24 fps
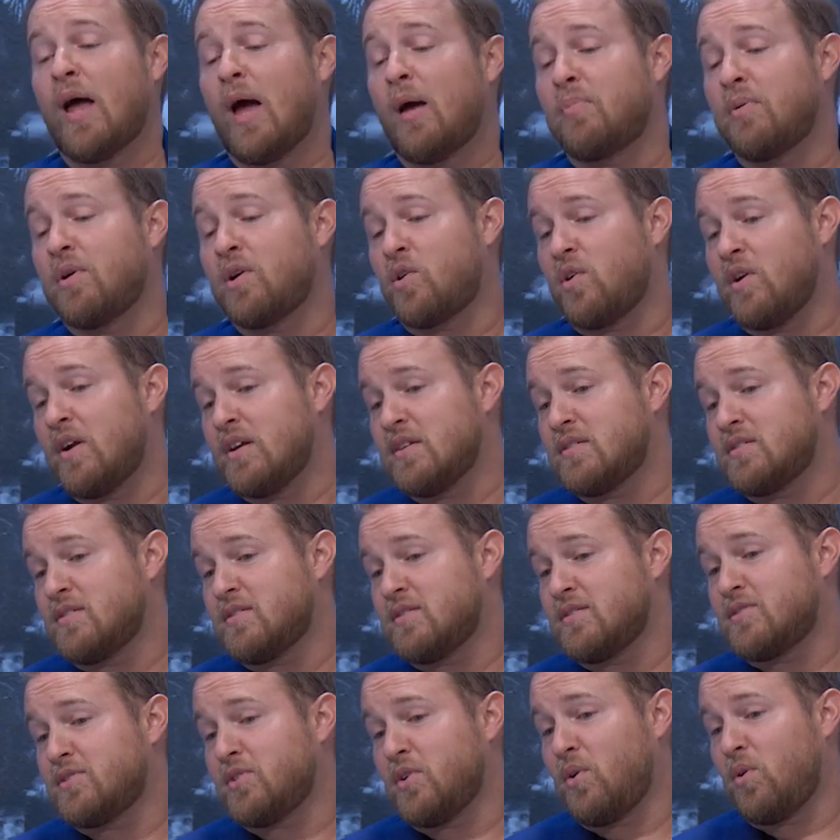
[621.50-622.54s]
happened, Chris.
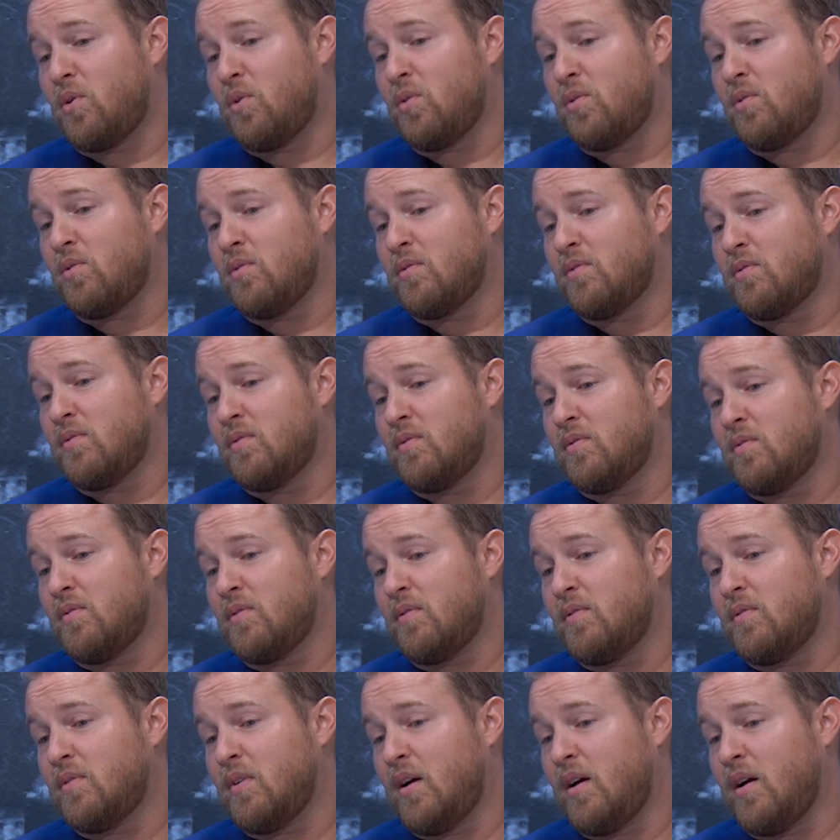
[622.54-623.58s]
So
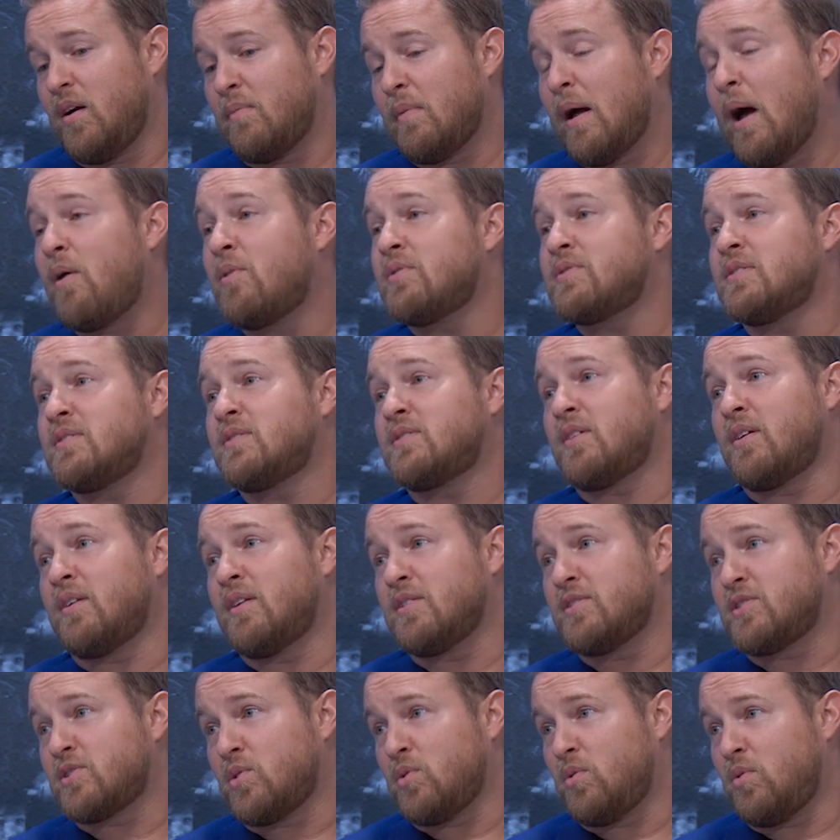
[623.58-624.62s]
I was in
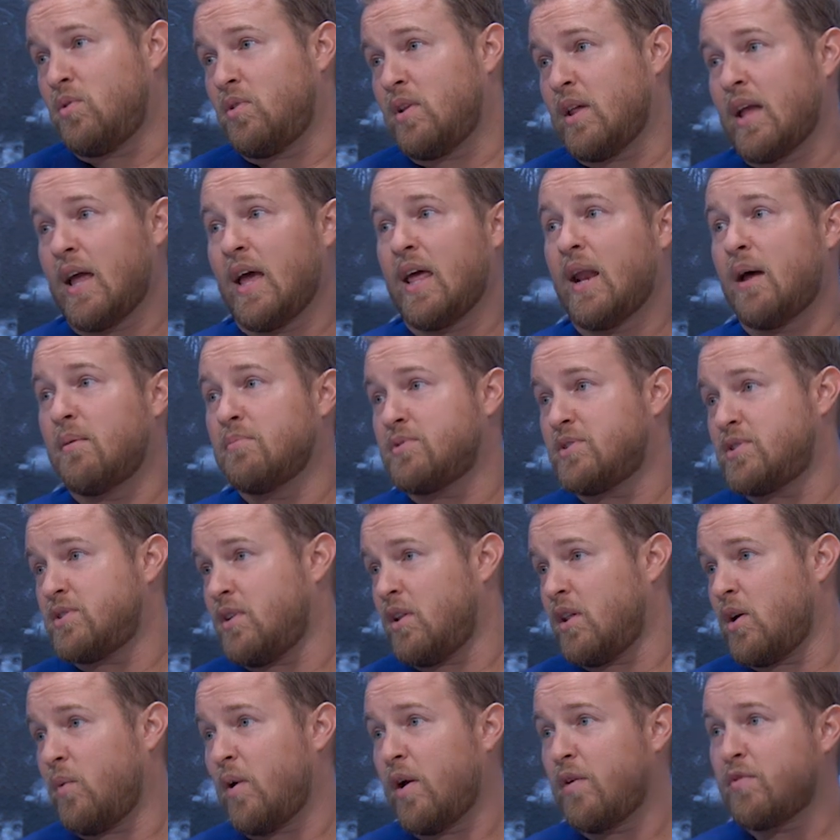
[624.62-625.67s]
Sunday school. Again, I'm
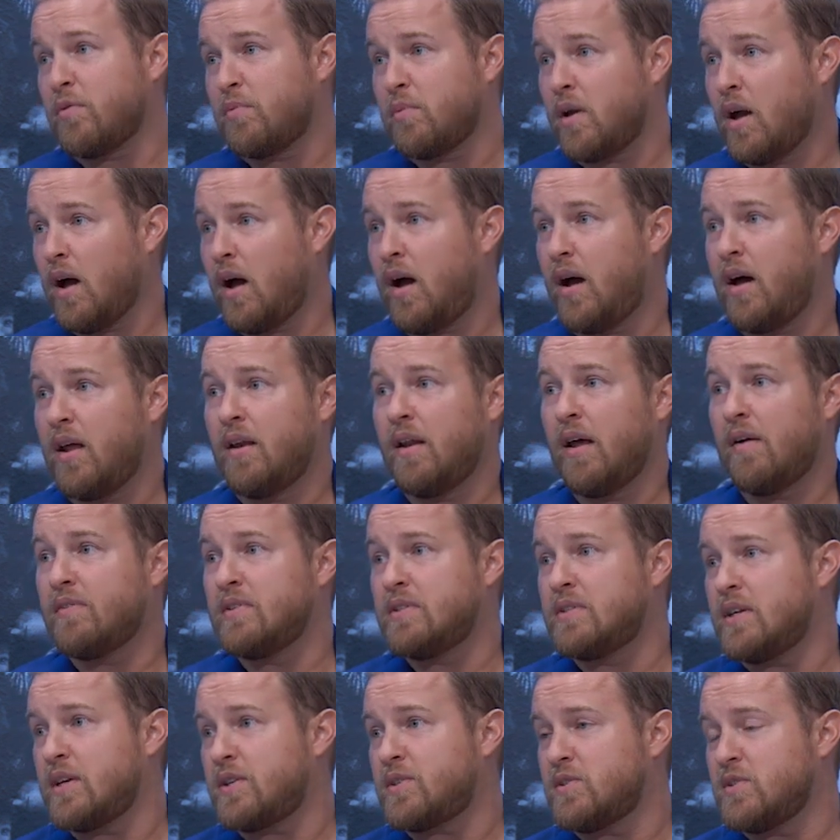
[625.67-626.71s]
still away from God. I have
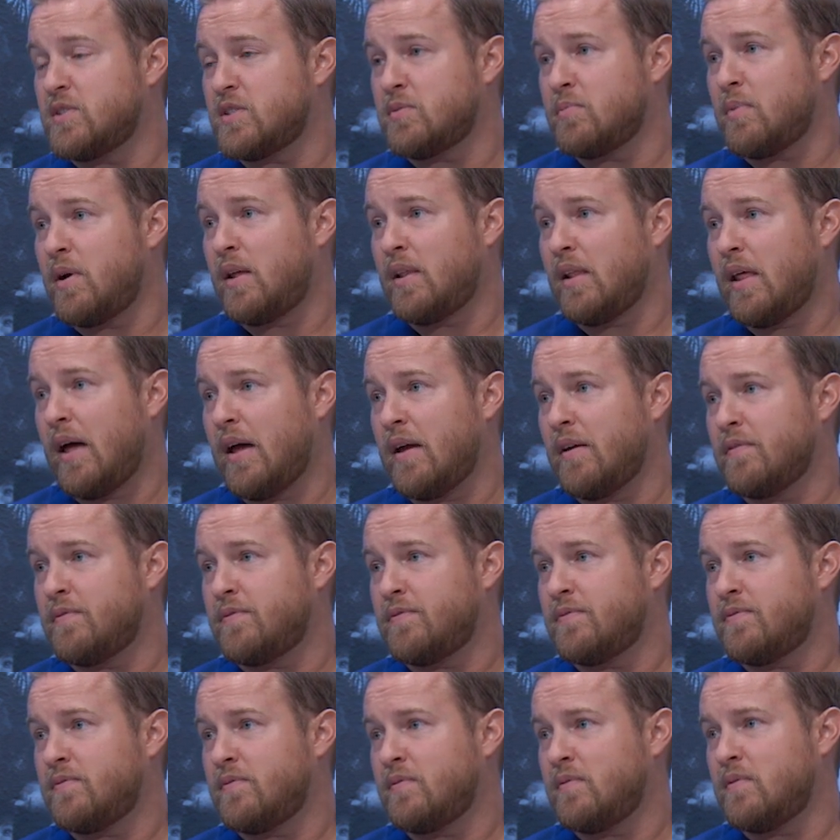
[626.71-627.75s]
addictions in my
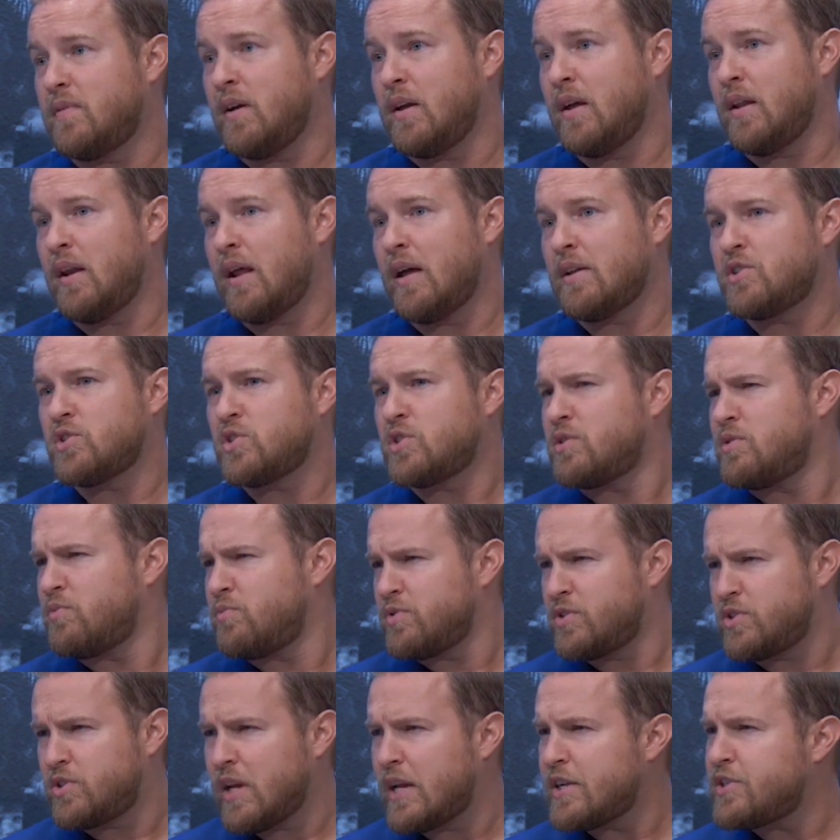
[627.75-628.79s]
life. And I just
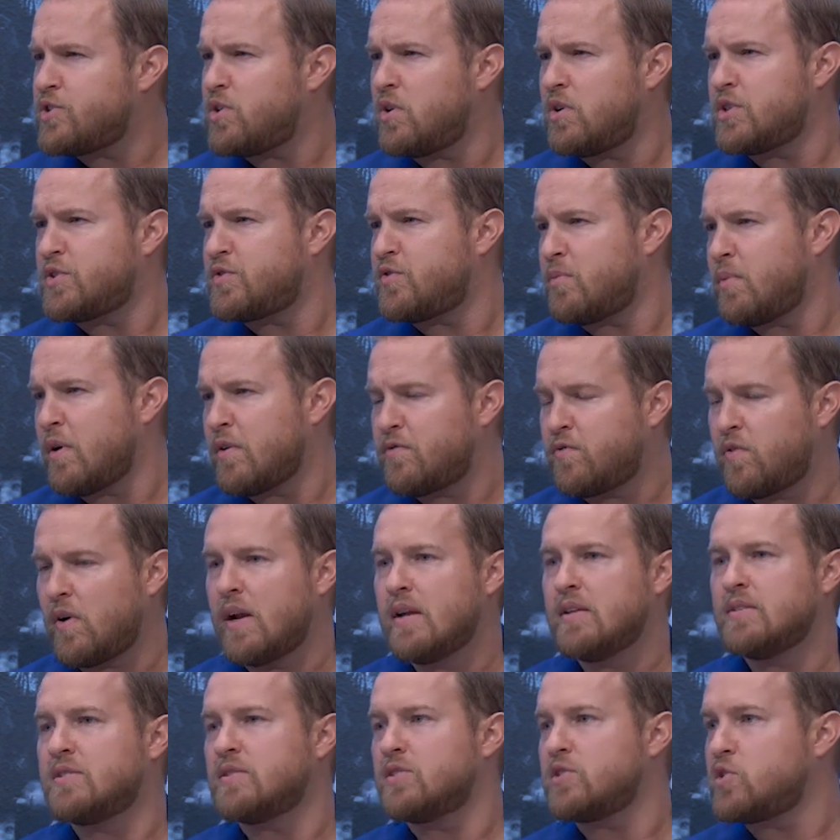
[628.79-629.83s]
was at church for my
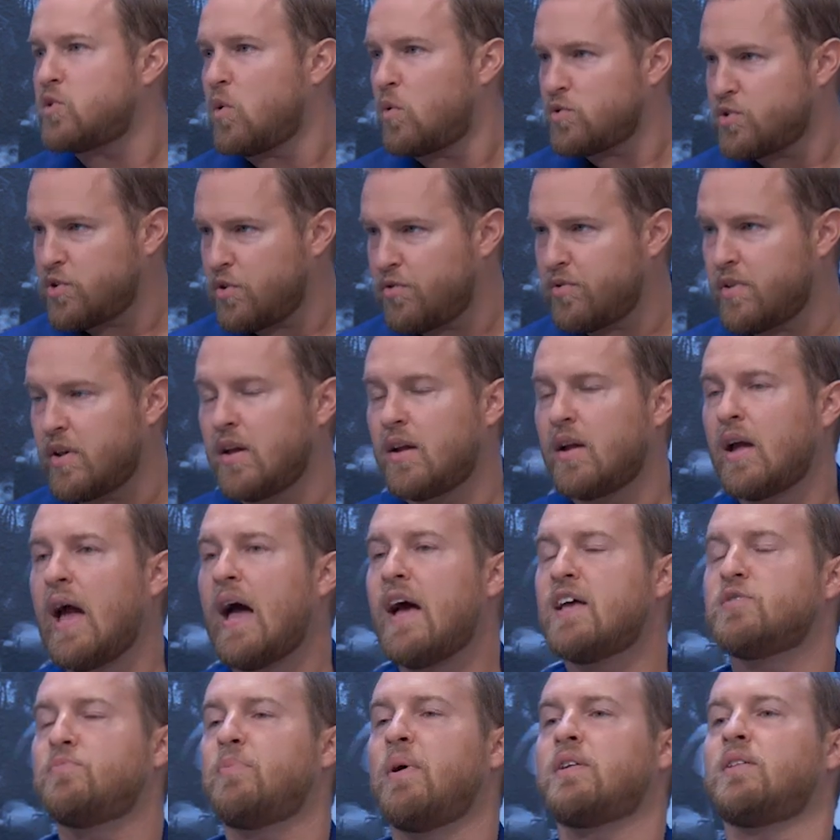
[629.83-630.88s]
friends, the social thing
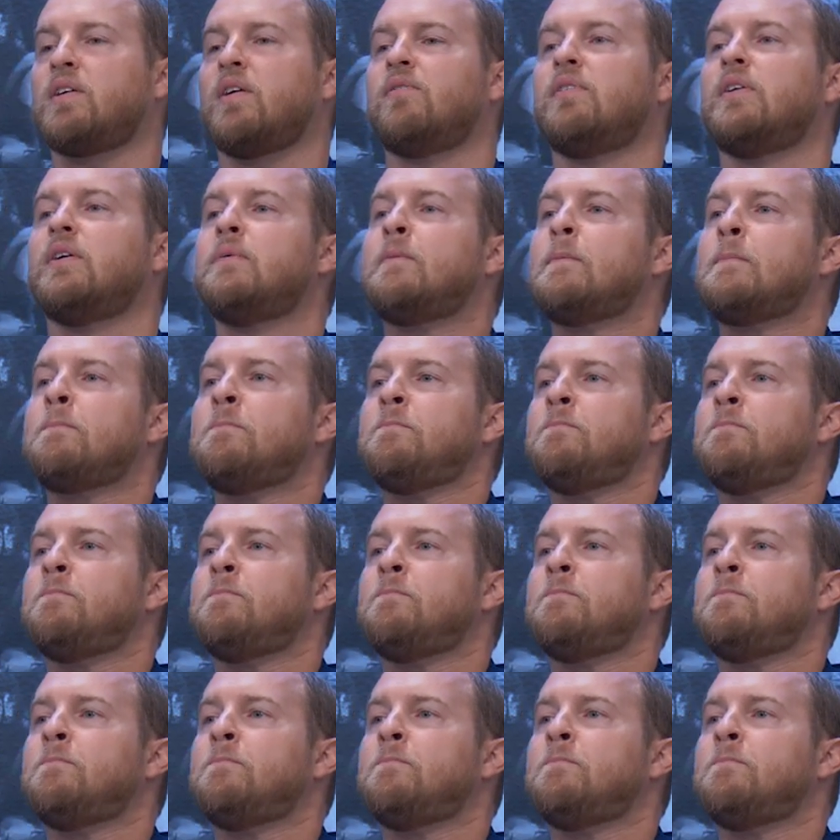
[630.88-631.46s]
aspect yeah. of it.